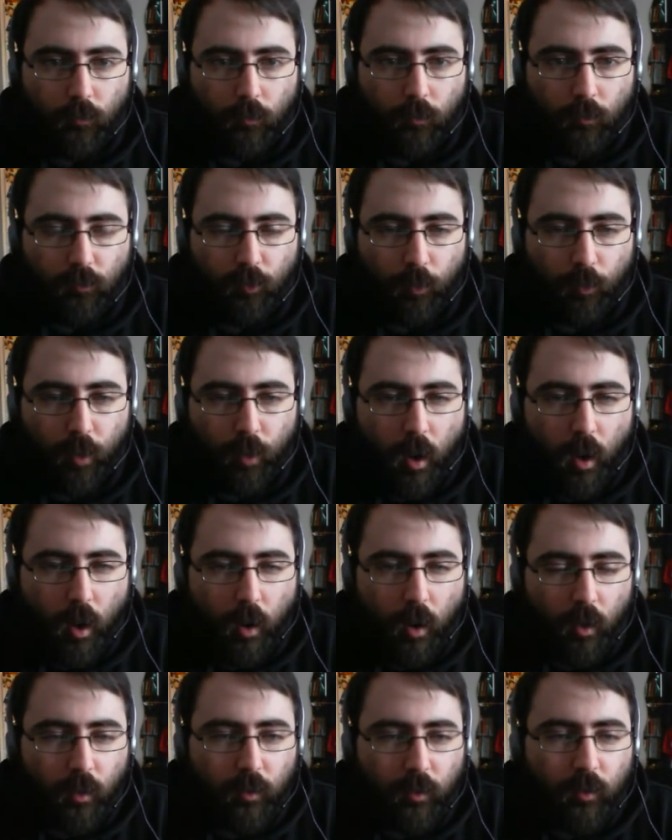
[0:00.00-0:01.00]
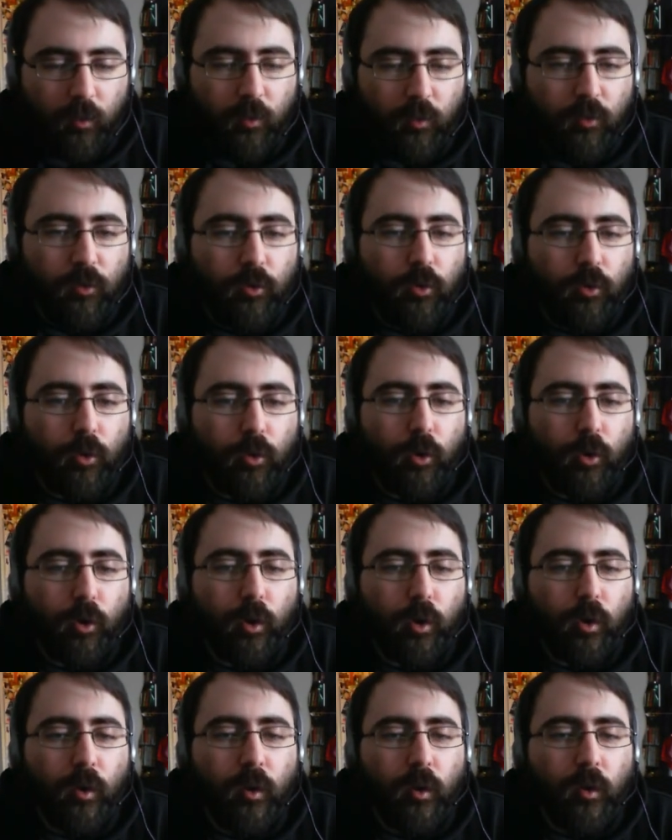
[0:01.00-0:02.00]
So an
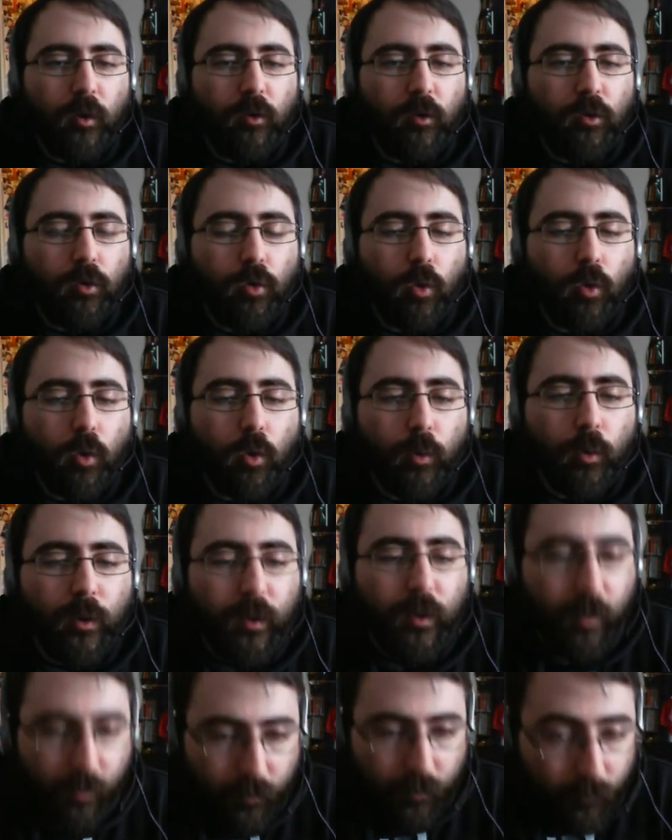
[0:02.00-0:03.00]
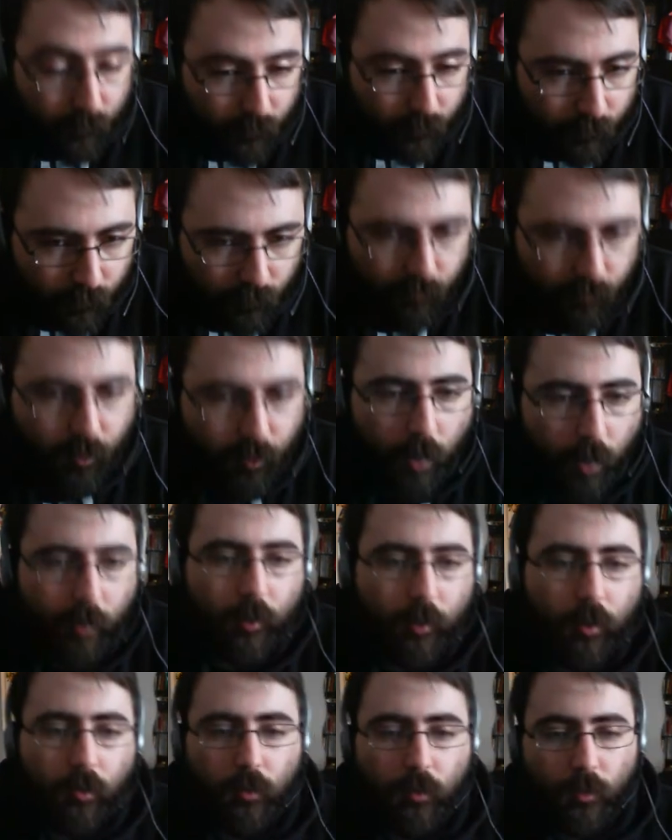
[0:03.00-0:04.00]
Auditurgatorian is an
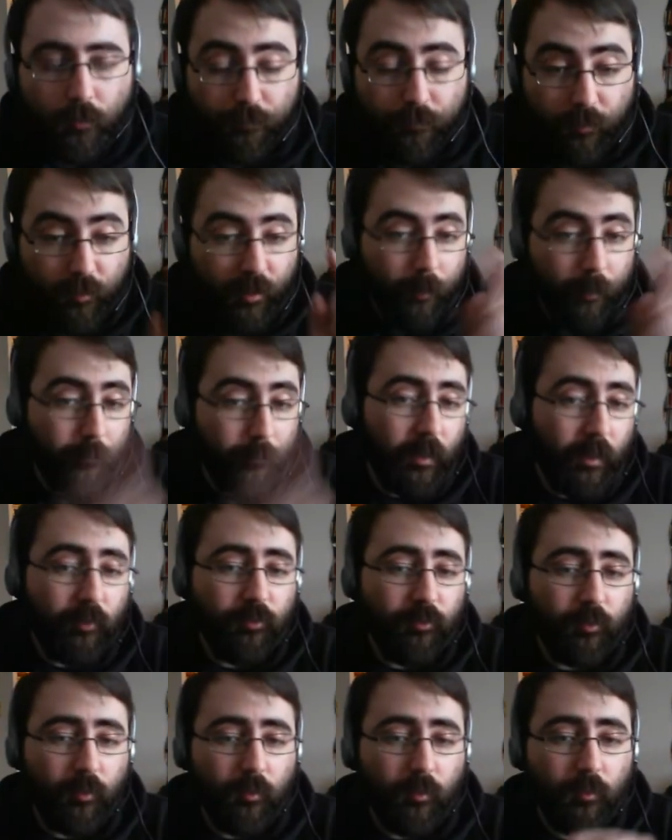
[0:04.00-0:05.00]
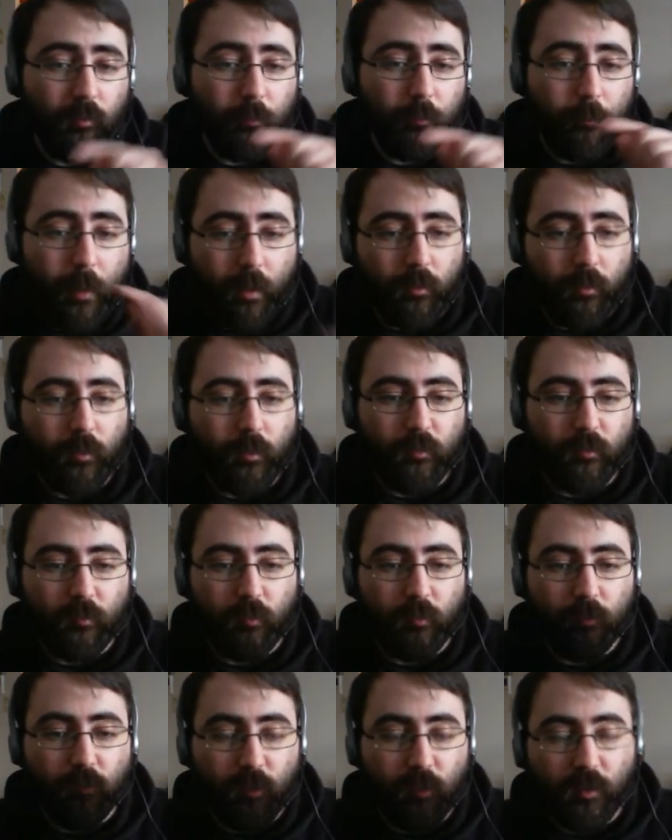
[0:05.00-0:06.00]
auditor of the damnation merits
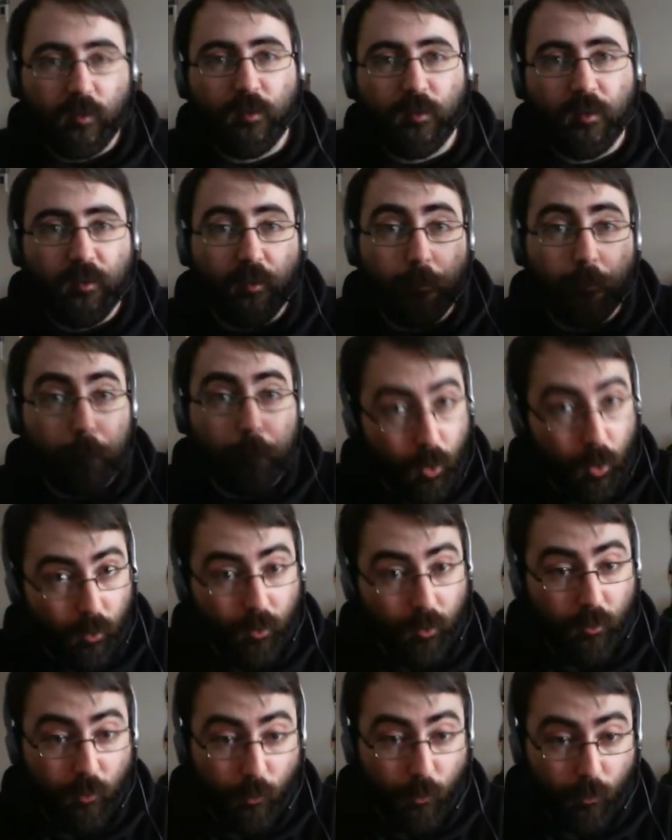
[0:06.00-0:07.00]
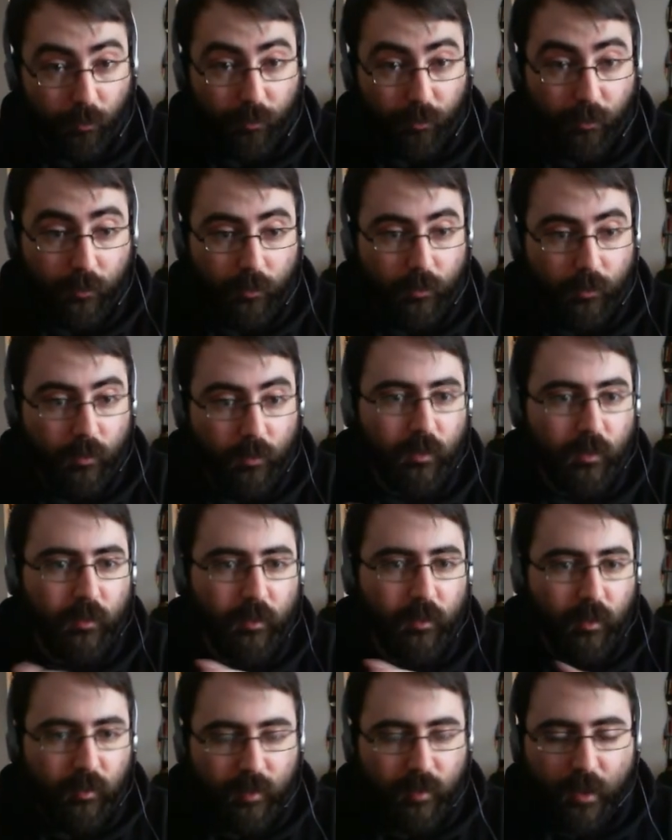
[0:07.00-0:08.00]
of citizens in purgatory.
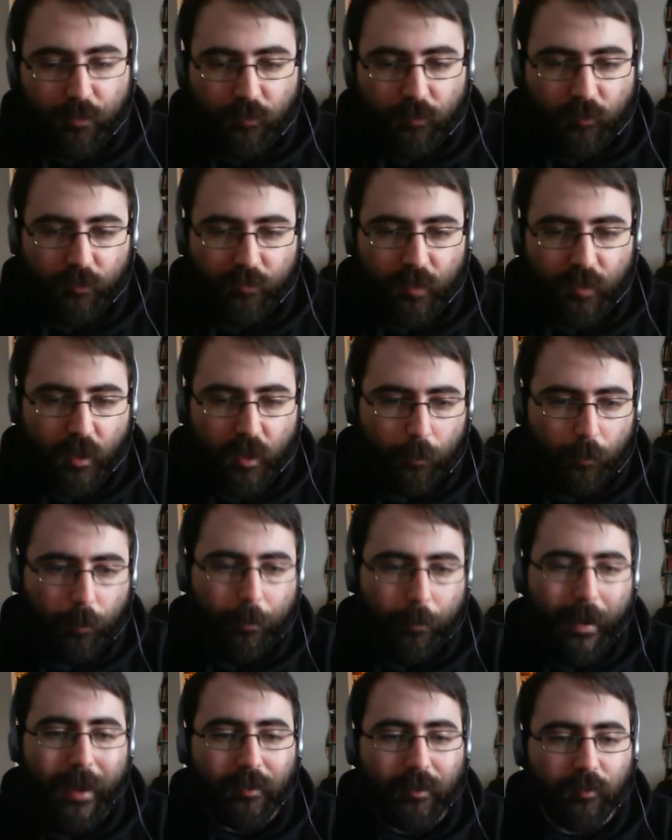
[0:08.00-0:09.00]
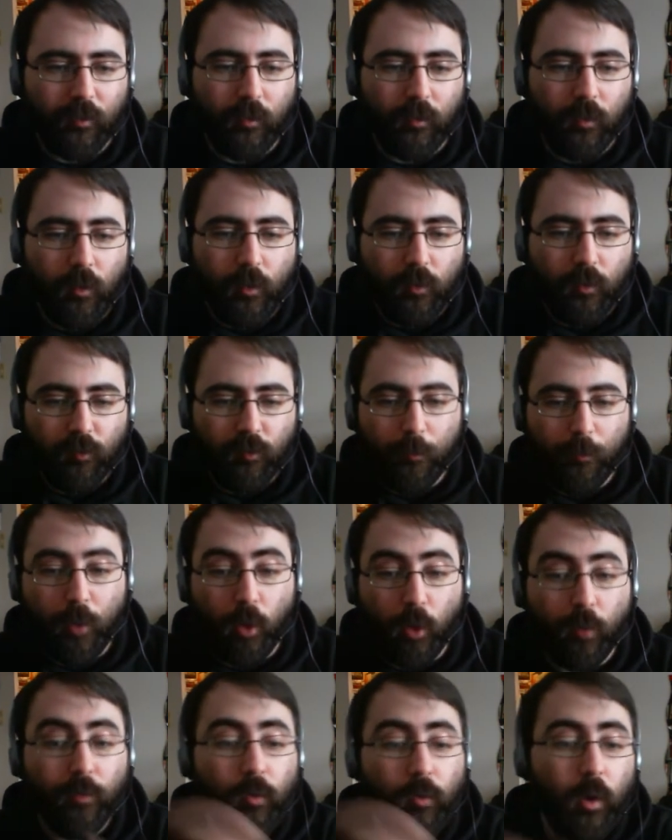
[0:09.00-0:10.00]
Death is not the end, but a passing. Some
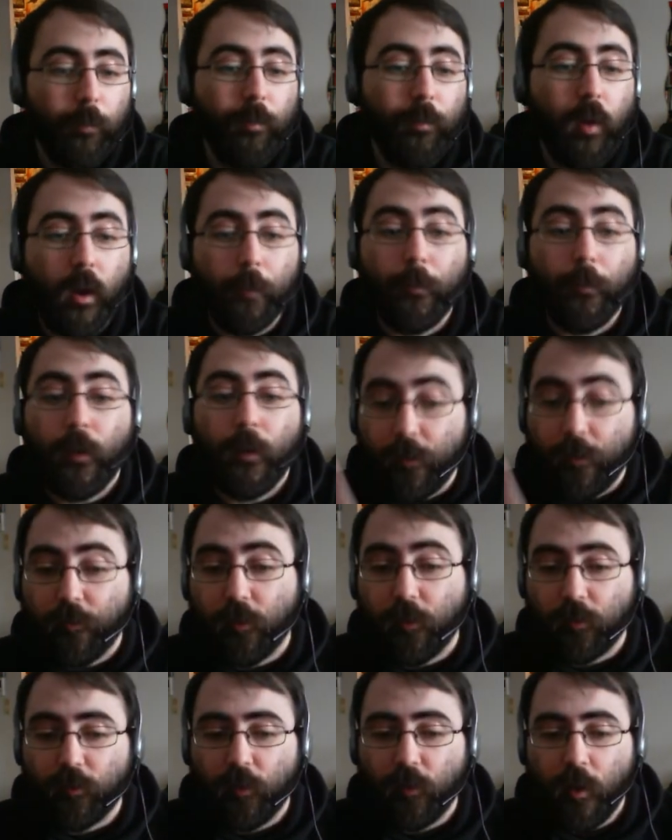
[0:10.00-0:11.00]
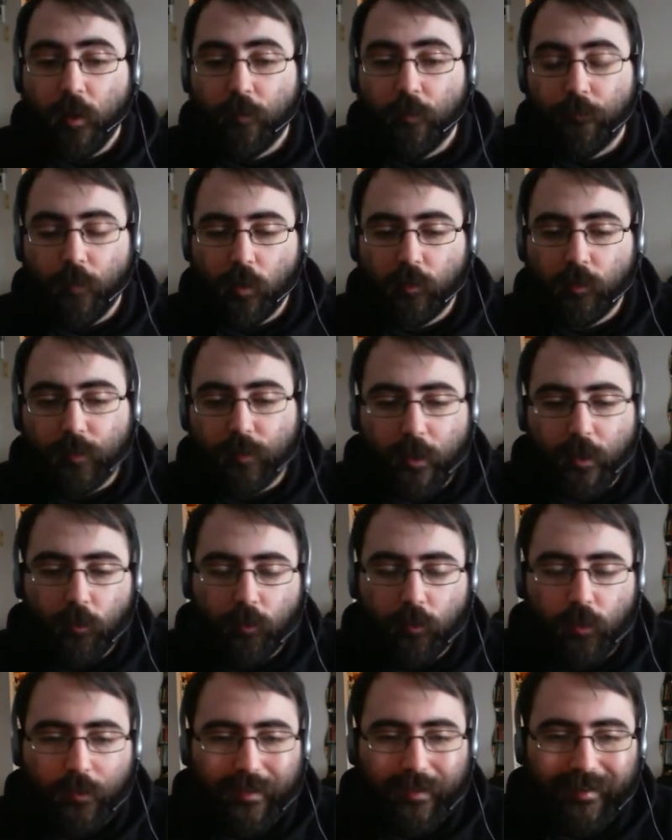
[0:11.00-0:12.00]
go to the great beyond, but others fall down
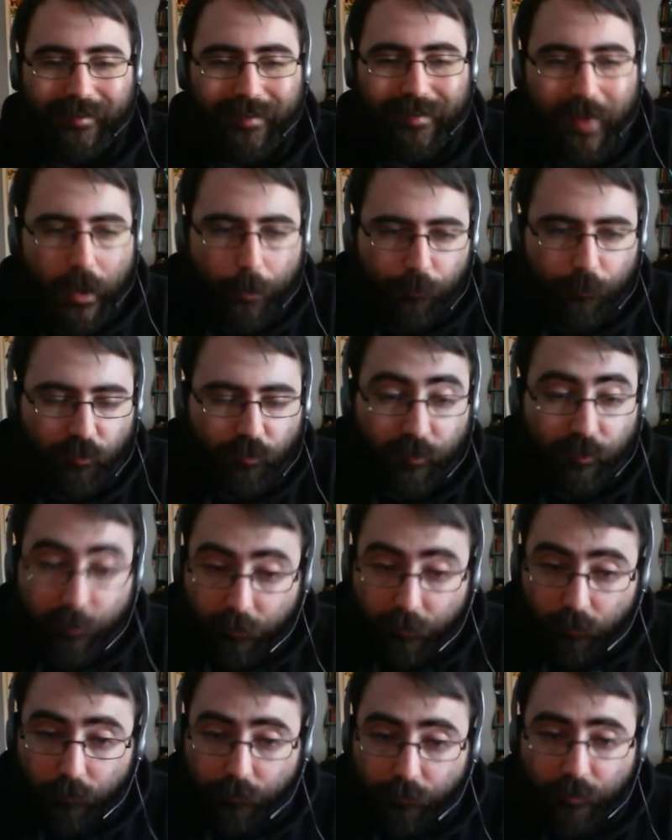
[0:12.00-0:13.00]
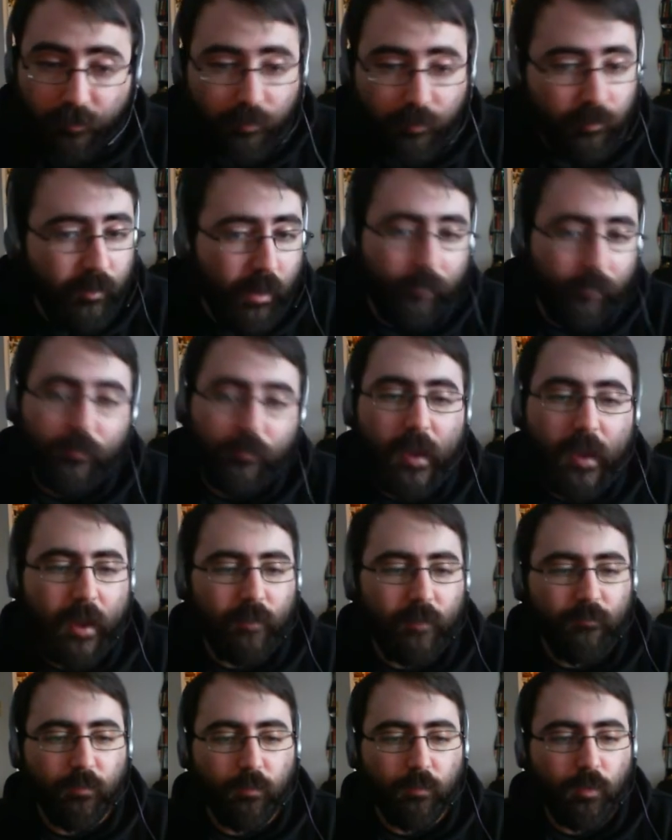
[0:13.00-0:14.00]
to the depths. Still, this is not the
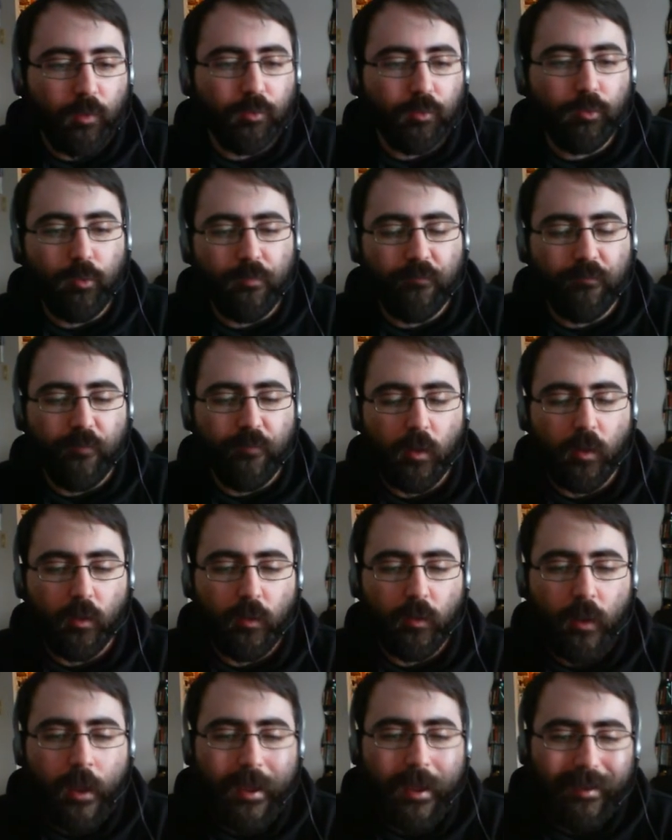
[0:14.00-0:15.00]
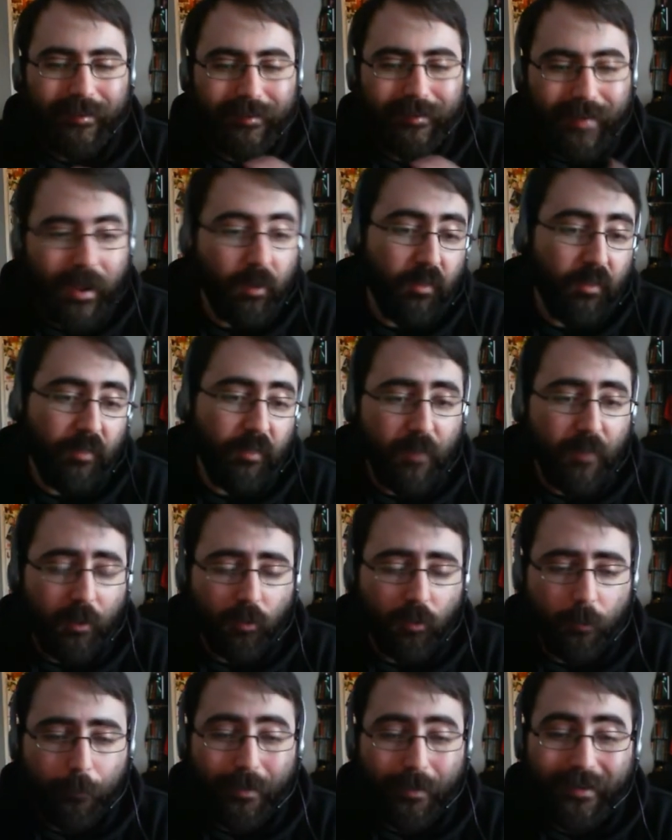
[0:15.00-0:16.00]
end. For those who have fallen down to the
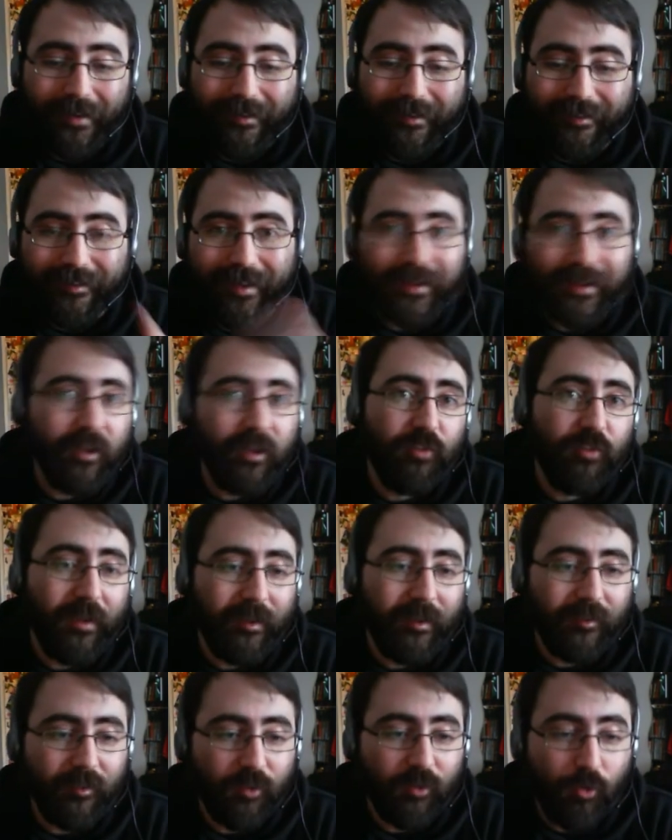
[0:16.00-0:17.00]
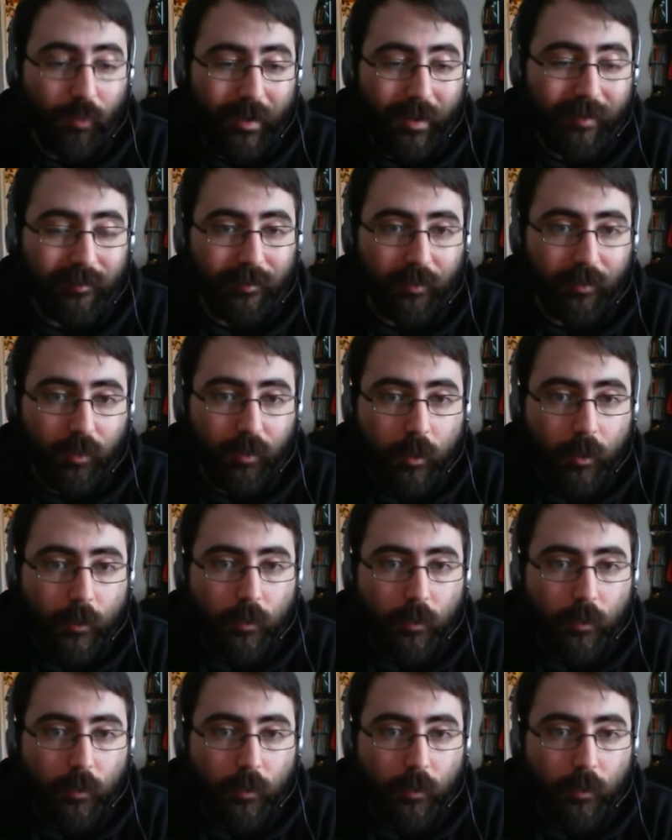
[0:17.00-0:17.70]
fiery pit, a second chance is granted.